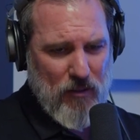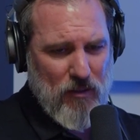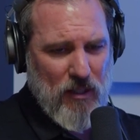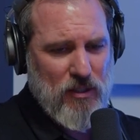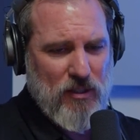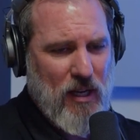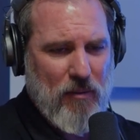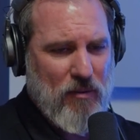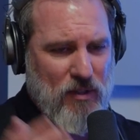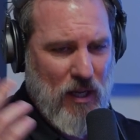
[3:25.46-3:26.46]
let's just say
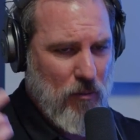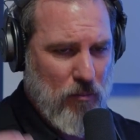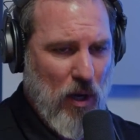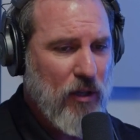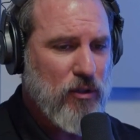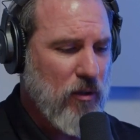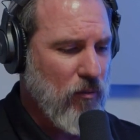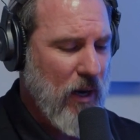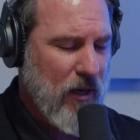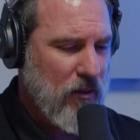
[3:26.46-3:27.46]

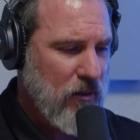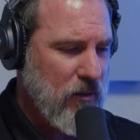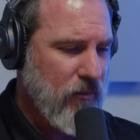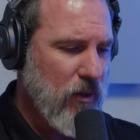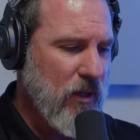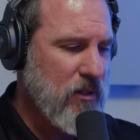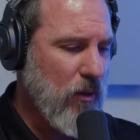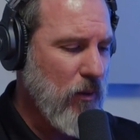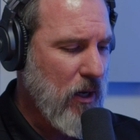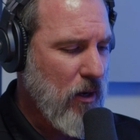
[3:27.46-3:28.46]
$100,000, even though that's
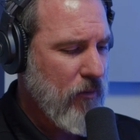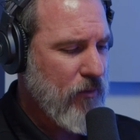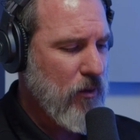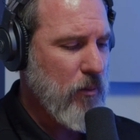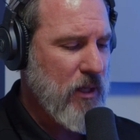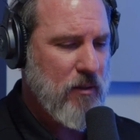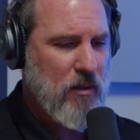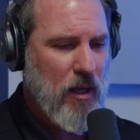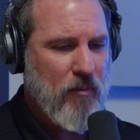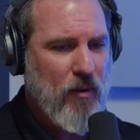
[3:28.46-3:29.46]
not what I offered him at the
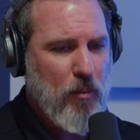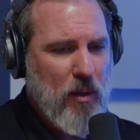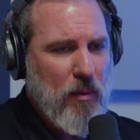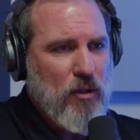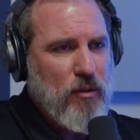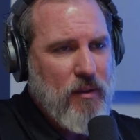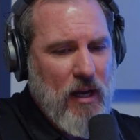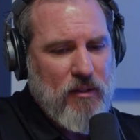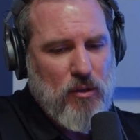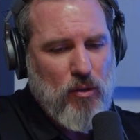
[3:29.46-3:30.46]
time. If I pay him
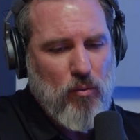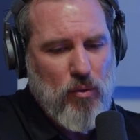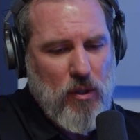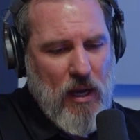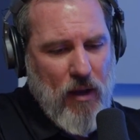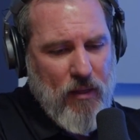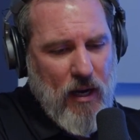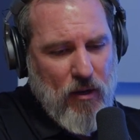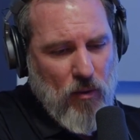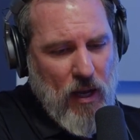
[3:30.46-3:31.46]
$100,000, now that
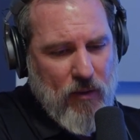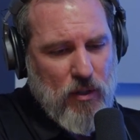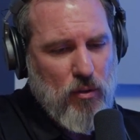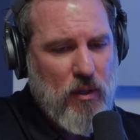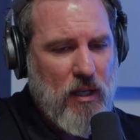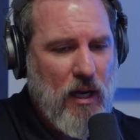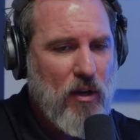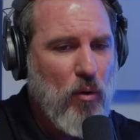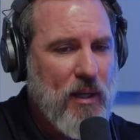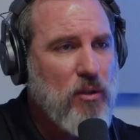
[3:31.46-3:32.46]
I don't have to do it, can I
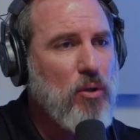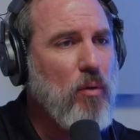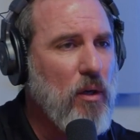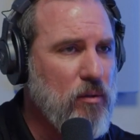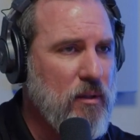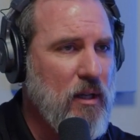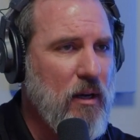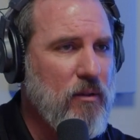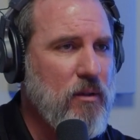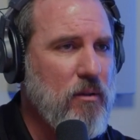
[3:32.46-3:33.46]
go make
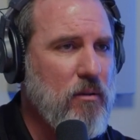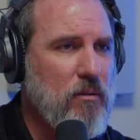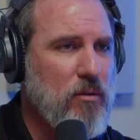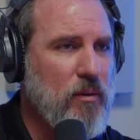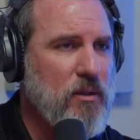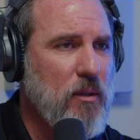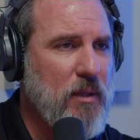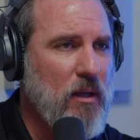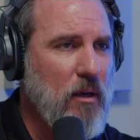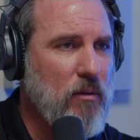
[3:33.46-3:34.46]
$200,000 doing
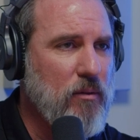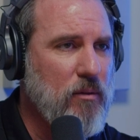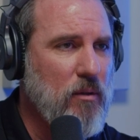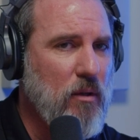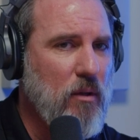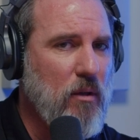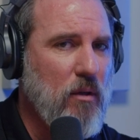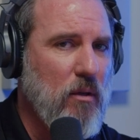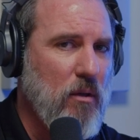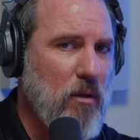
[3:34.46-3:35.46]
something else?
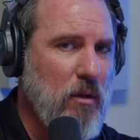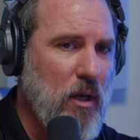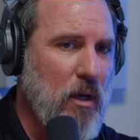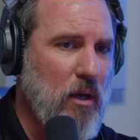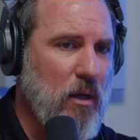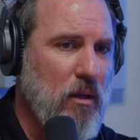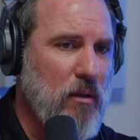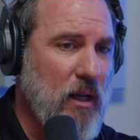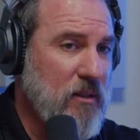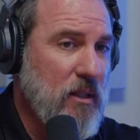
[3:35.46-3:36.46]

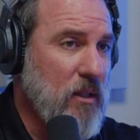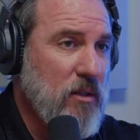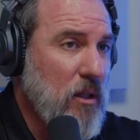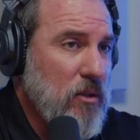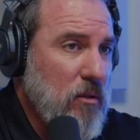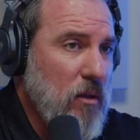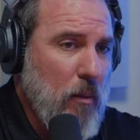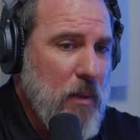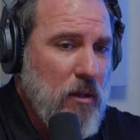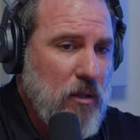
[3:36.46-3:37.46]
And that's the decision. I
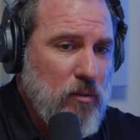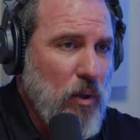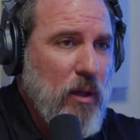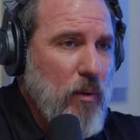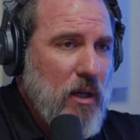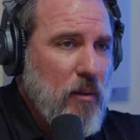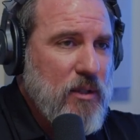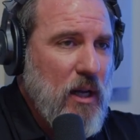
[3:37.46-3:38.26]
mean, that's really what it comes